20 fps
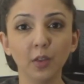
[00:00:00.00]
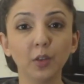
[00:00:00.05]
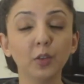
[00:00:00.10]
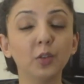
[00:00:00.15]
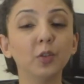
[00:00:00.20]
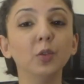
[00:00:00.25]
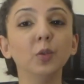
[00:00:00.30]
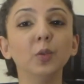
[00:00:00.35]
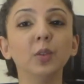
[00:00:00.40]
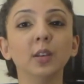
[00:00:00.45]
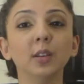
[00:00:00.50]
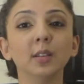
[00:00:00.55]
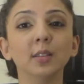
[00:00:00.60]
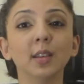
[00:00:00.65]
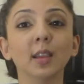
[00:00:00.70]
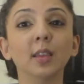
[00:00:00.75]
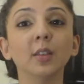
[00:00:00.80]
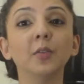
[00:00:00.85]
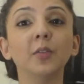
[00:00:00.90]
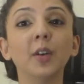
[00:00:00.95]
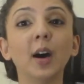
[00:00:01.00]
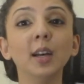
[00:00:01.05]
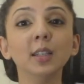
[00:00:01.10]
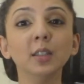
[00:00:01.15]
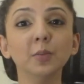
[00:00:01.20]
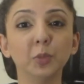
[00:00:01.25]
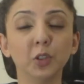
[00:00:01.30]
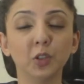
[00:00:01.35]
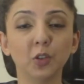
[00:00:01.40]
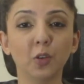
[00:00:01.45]
The truth is that the
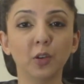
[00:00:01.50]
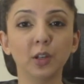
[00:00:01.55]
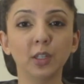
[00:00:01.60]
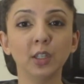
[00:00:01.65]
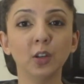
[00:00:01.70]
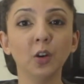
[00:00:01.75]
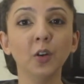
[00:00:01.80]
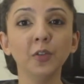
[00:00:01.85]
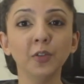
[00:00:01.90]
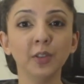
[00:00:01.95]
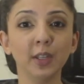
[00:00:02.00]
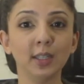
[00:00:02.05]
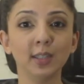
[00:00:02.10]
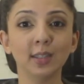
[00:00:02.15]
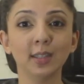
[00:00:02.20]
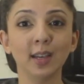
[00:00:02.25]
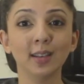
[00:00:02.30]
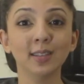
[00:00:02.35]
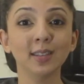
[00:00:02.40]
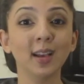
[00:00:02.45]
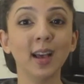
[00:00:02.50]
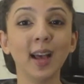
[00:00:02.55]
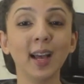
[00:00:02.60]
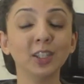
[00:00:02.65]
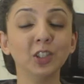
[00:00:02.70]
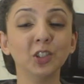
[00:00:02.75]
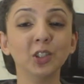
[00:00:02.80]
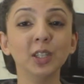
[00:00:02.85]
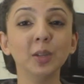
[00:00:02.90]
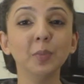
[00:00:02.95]
vast majority of these tests are
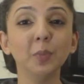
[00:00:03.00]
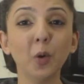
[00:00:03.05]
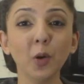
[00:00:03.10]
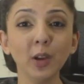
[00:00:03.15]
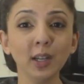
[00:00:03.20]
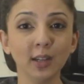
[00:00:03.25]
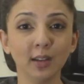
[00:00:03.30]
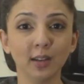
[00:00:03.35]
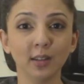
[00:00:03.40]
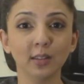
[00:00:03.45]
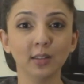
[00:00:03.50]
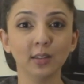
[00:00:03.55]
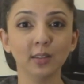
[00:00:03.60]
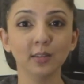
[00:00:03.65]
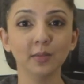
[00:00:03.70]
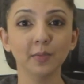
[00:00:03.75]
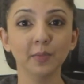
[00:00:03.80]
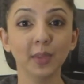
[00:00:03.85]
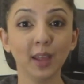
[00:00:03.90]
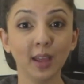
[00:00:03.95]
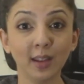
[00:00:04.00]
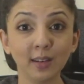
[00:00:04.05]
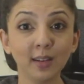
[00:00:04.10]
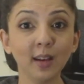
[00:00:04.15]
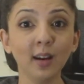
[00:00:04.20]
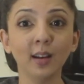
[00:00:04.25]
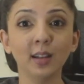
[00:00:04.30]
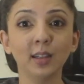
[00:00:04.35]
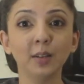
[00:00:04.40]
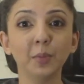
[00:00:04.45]
actually pointless. They're
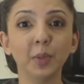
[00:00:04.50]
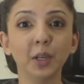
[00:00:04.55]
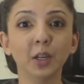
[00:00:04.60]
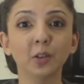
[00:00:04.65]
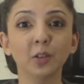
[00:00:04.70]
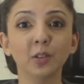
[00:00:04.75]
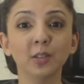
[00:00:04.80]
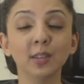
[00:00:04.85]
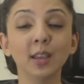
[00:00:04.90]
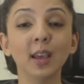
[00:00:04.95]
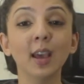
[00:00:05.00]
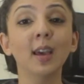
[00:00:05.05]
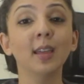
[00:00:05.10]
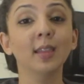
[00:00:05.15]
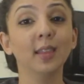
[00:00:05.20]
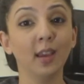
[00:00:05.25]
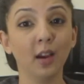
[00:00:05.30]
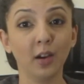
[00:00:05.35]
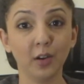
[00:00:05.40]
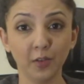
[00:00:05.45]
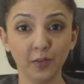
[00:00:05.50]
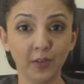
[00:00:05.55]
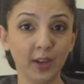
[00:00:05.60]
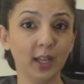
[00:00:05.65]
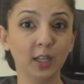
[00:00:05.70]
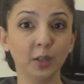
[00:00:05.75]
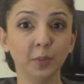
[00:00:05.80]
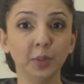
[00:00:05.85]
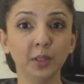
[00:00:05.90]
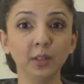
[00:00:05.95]
done because they are
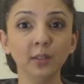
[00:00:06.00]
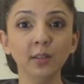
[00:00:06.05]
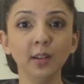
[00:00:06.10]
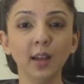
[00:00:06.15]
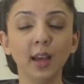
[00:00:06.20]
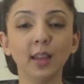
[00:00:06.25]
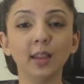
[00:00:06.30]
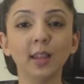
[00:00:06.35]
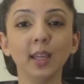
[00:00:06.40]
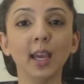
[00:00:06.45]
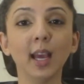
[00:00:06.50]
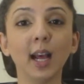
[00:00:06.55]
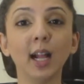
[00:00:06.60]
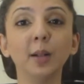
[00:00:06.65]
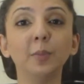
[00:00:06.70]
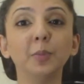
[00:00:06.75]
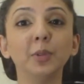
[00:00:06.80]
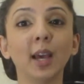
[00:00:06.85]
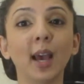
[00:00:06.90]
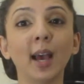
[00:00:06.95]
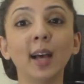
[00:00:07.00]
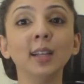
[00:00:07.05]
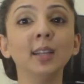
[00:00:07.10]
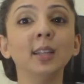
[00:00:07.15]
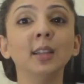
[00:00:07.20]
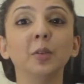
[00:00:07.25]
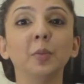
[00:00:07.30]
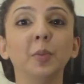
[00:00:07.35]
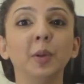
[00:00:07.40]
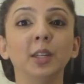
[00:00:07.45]
available and they help to
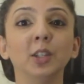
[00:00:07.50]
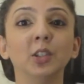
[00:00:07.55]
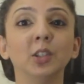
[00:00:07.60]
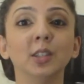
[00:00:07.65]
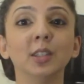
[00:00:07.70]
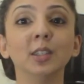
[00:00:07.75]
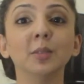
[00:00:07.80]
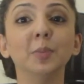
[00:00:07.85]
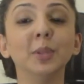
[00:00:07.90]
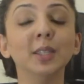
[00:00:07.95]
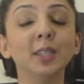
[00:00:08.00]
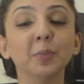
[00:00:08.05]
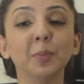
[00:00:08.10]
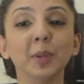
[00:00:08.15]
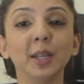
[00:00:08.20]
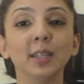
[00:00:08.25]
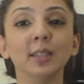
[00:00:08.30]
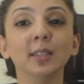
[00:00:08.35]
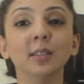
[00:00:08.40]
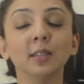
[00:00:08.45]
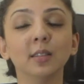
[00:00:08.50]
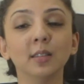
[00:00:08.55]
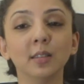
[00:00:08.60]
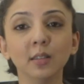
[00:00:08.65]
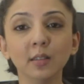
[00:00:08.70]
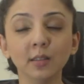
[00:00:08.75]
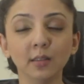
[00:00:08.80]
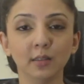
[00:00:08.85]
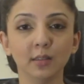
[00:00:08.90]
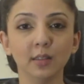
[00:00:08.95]
allay the patient's misplaced
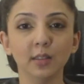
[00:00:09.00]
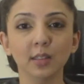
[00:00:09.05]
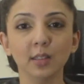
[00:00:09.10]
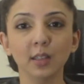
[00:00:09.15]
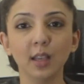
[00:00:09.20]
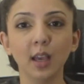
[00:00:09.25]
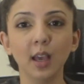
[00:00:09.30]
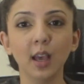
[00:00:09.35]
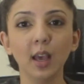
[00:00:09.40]
concerns.